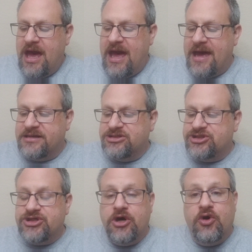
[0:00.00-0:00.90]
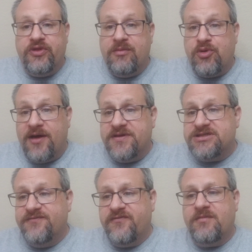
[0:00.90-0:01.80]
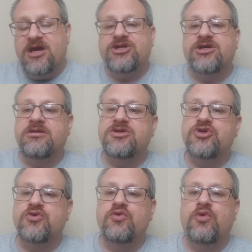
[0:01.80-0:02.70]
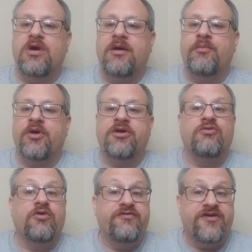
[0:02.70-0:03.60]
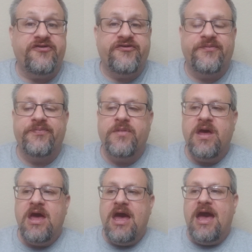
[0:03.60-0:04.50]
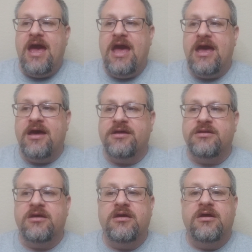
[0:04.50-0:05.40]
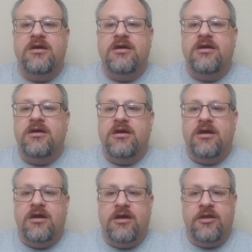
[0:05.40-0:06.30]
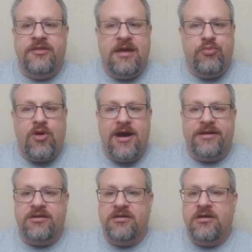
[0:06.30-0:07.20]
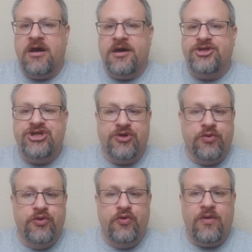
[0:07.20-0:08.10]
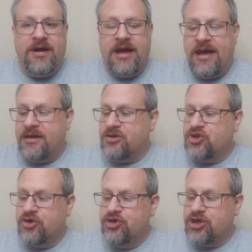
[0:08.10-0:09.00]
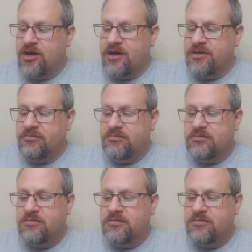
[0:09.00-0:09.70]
And so they brought this information to Bern and Rufus, and they brought Giroux and Turgeon